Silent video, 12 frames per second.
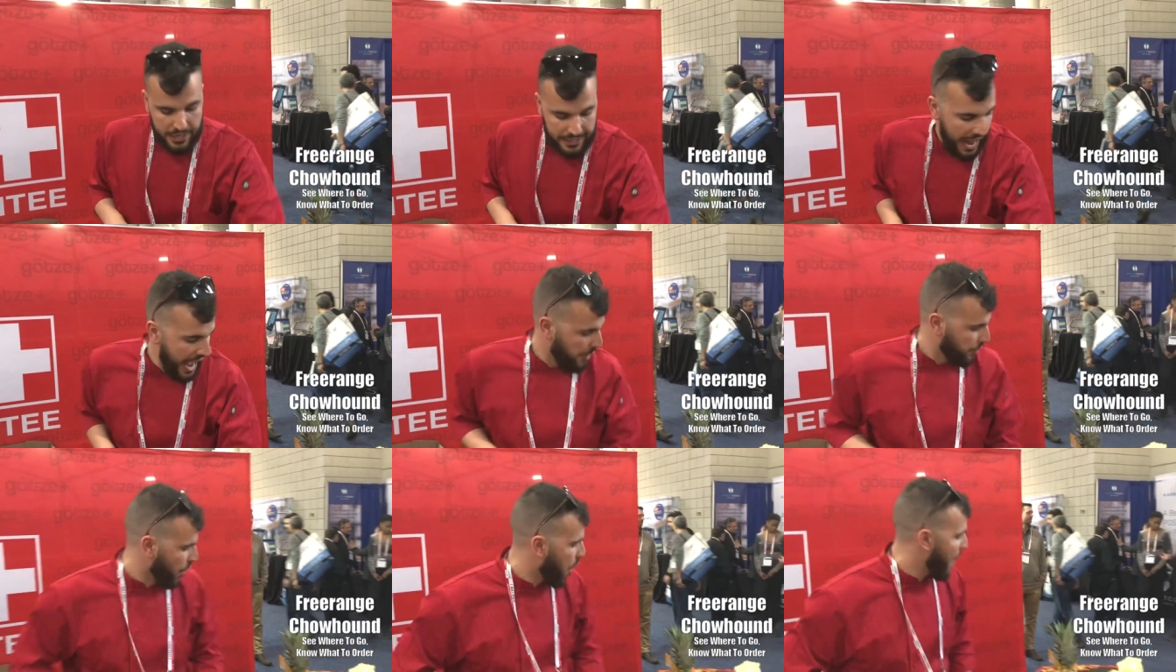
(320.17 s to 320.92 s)

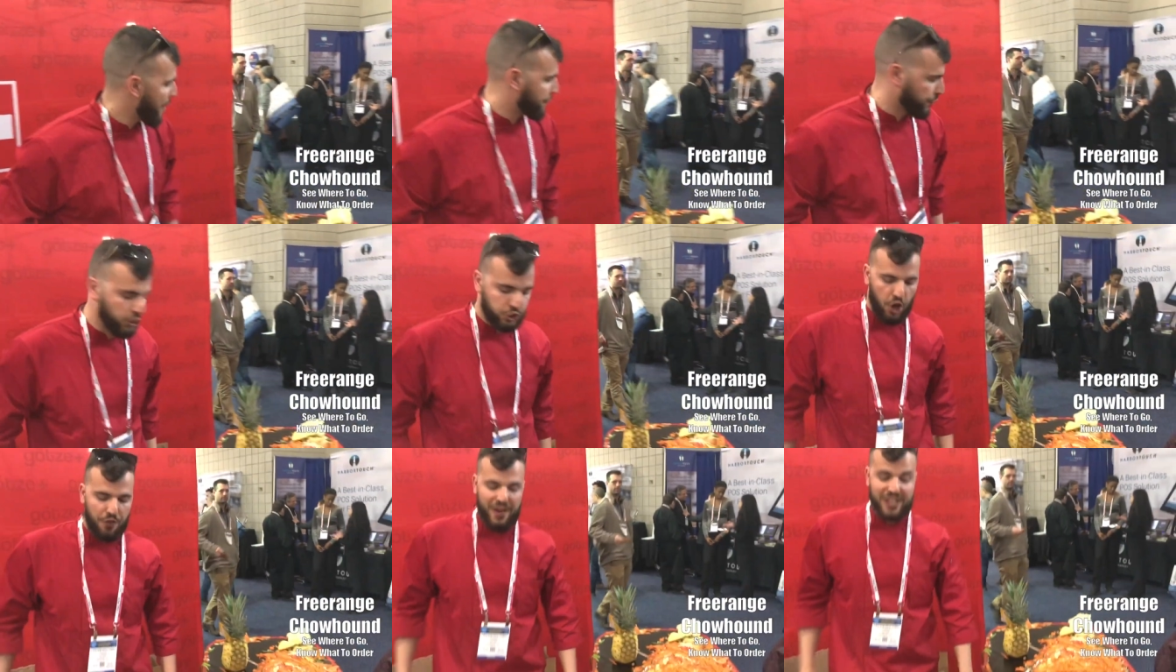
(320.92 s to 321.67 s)
Now, nowhere fruit or